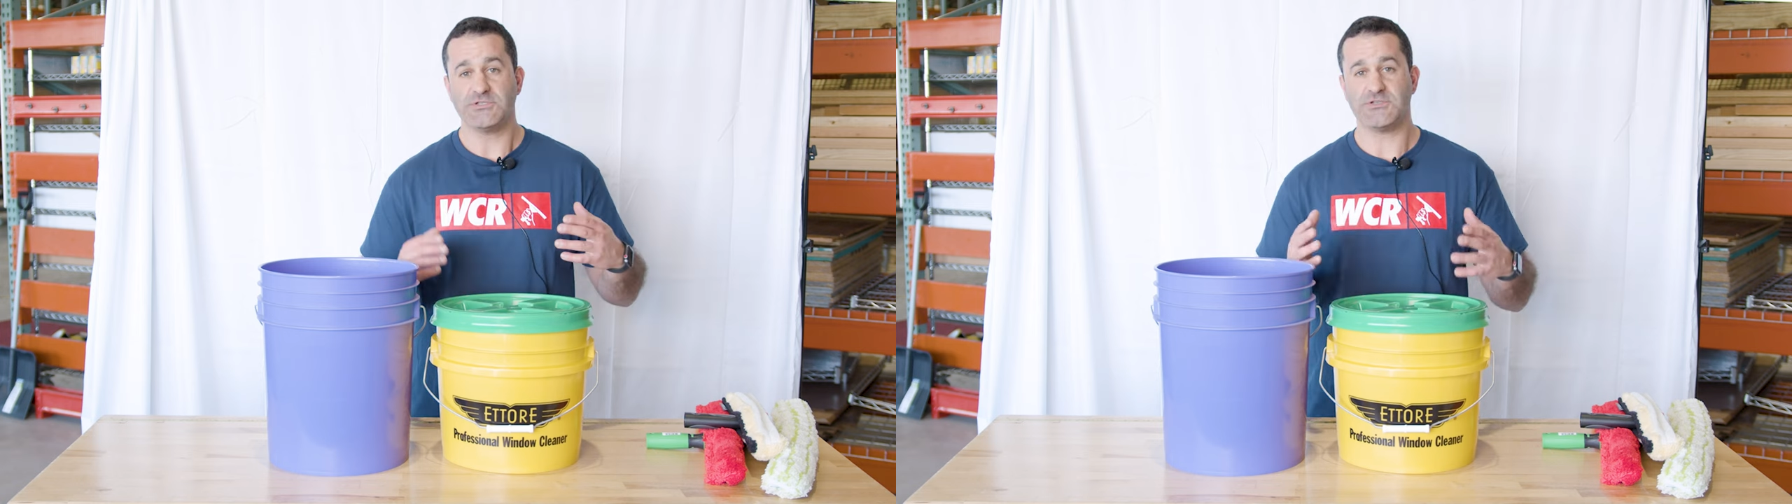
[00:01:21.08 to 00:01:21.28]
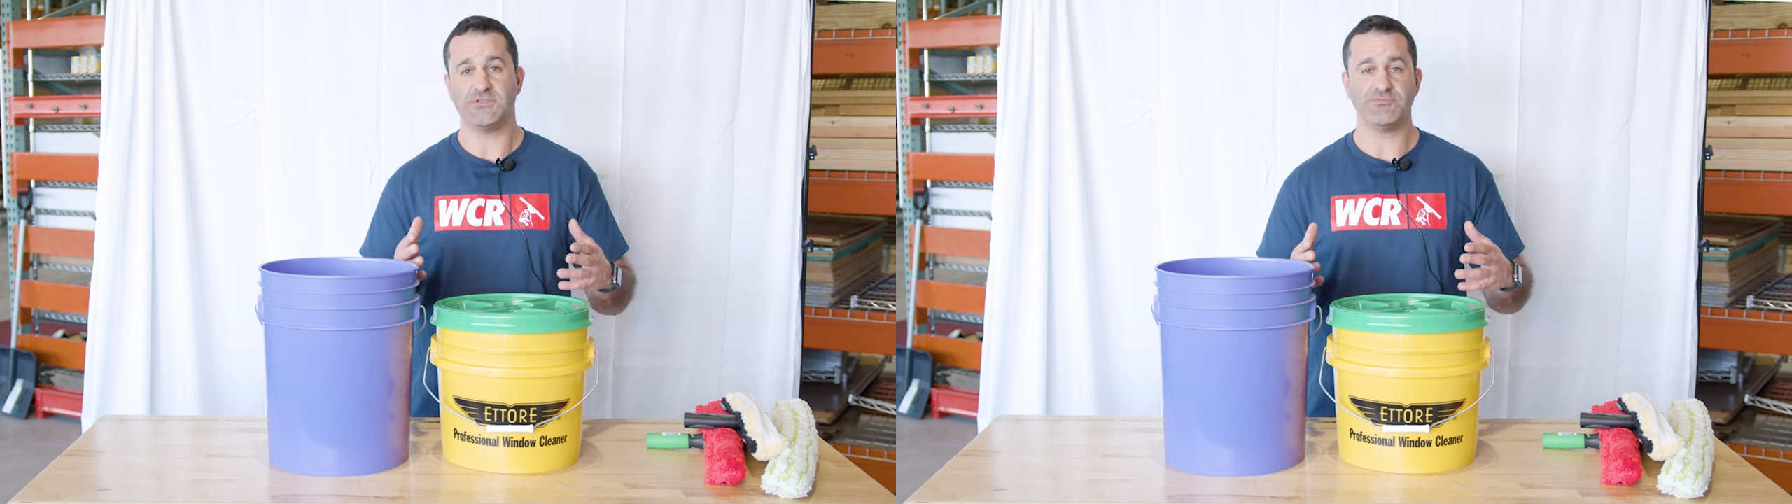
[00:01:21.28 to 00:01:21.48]

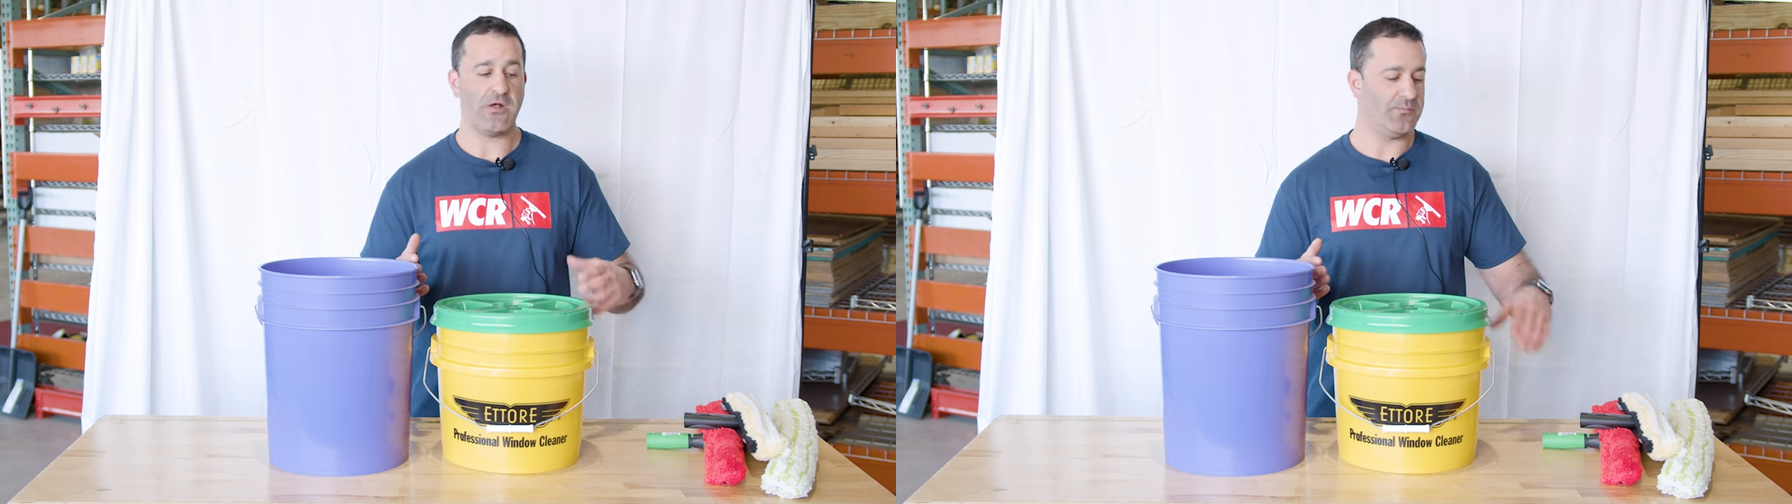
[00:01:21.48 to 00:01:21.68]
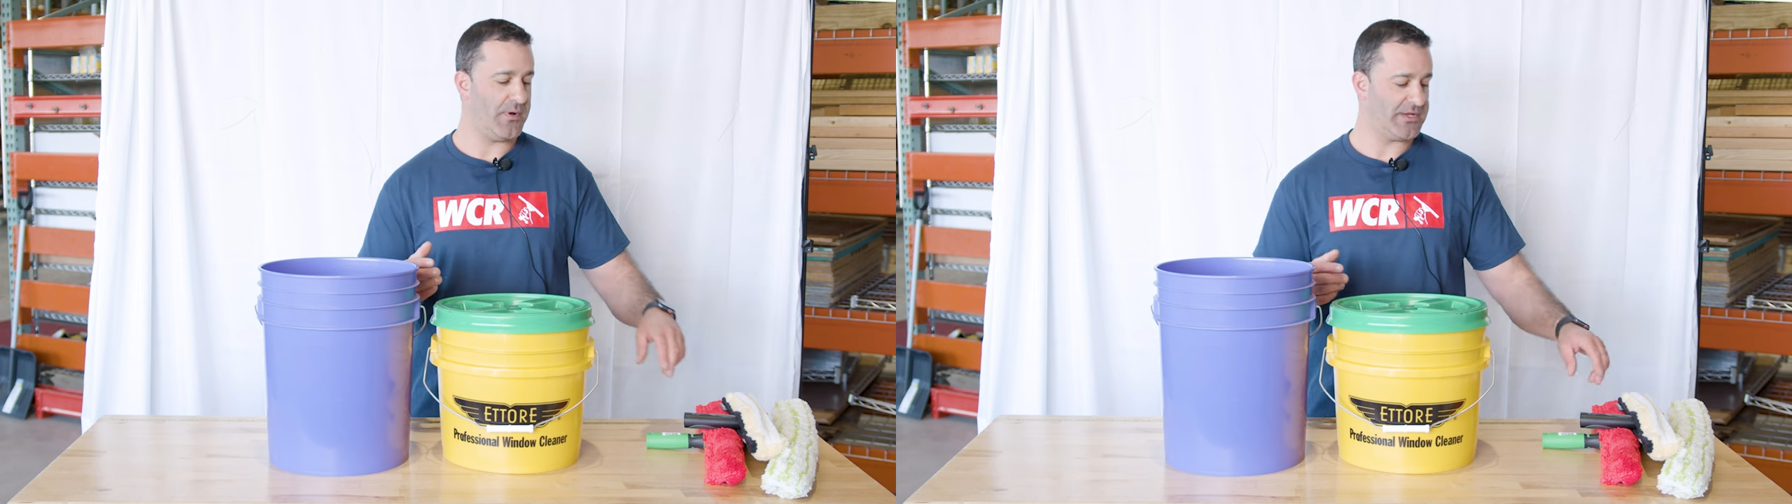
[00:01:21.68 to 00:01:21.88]
So these
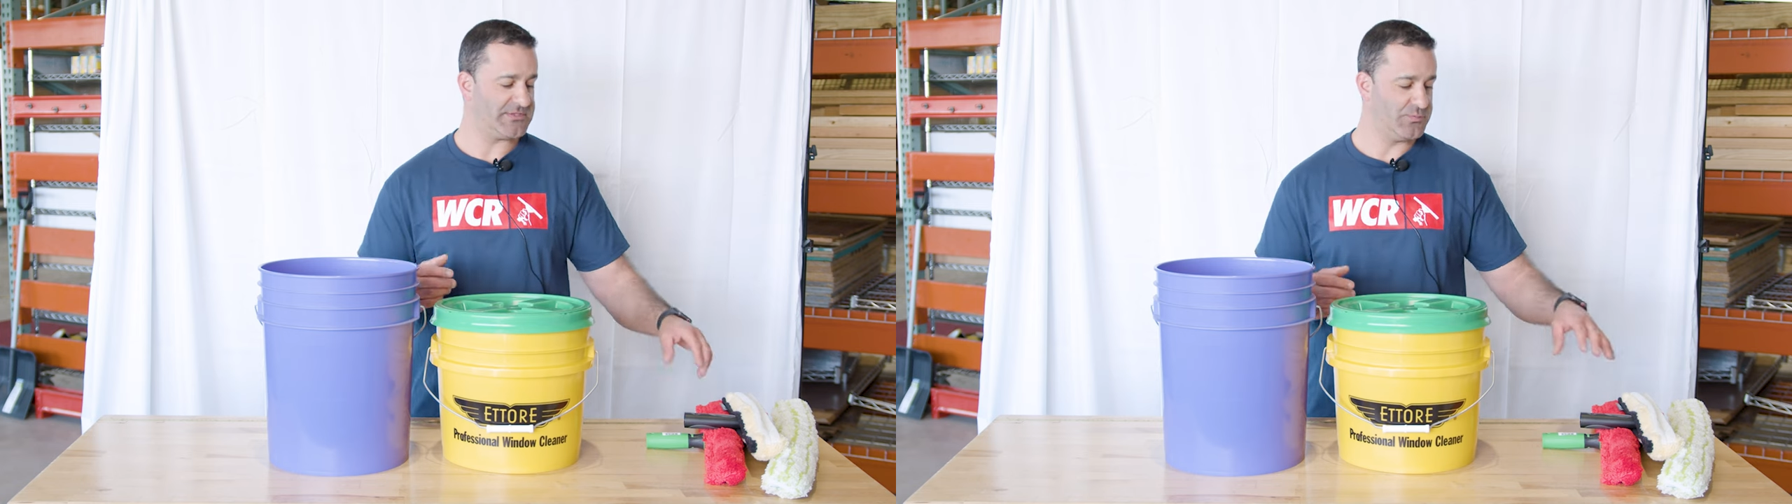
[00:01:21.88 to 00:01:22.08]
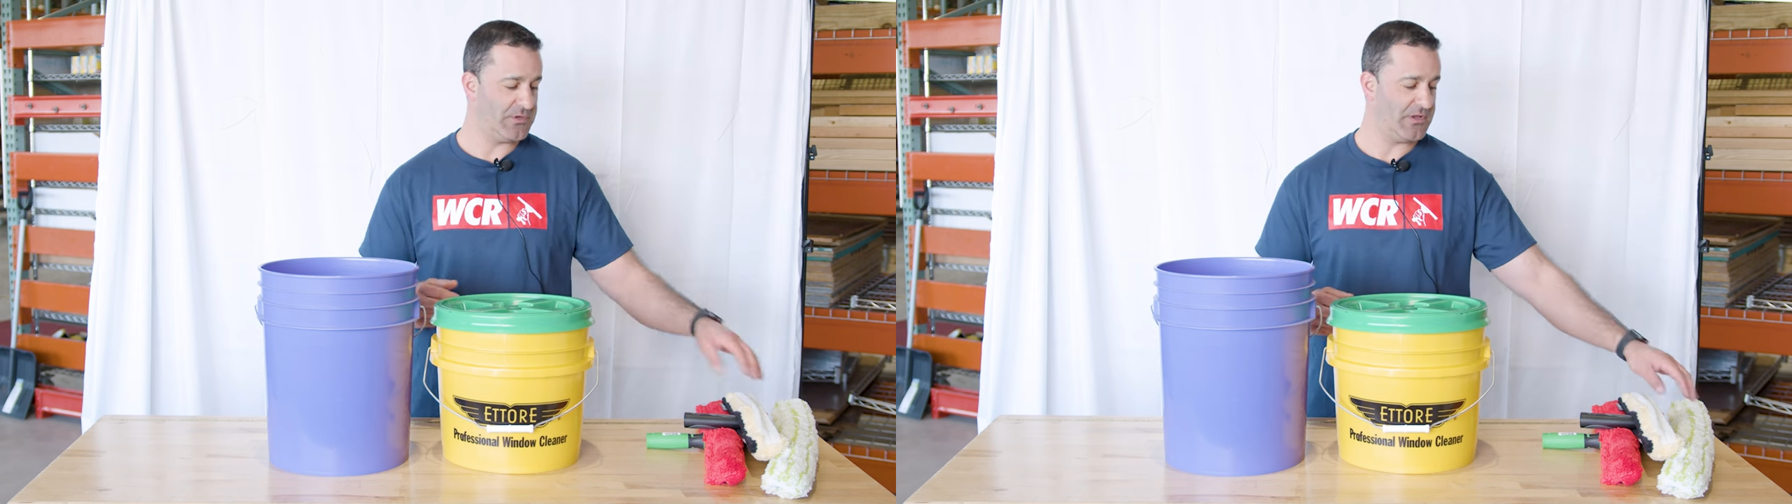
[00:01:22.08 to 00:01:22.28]
round
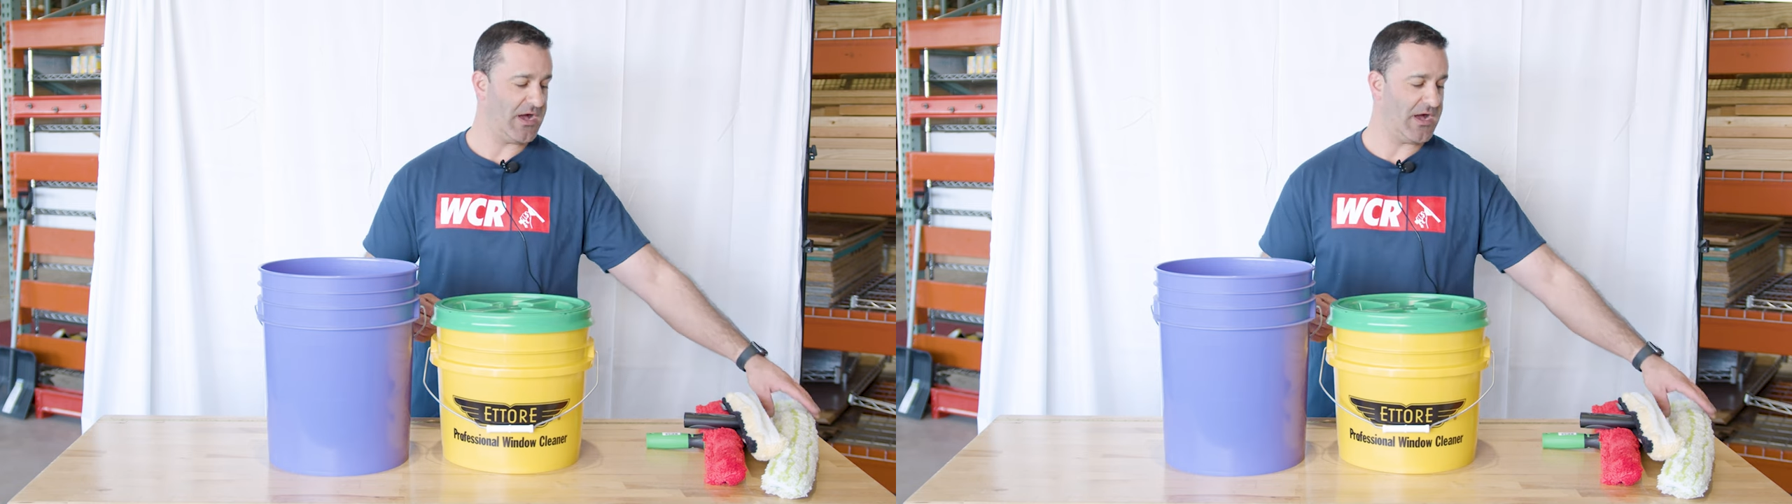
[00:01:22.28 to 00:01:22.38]
buckets will